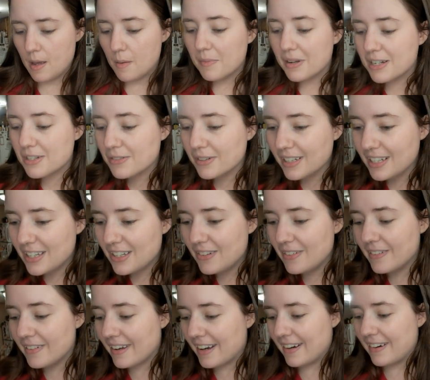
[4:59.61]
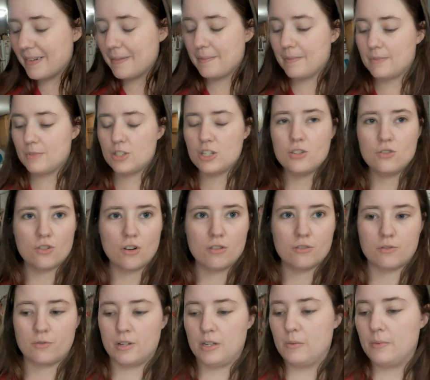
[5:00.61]
But But it's really cute in there. She
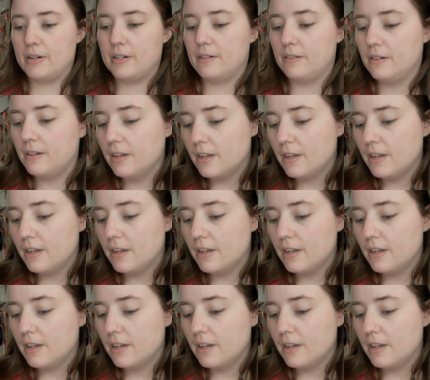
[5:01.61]
draws really well.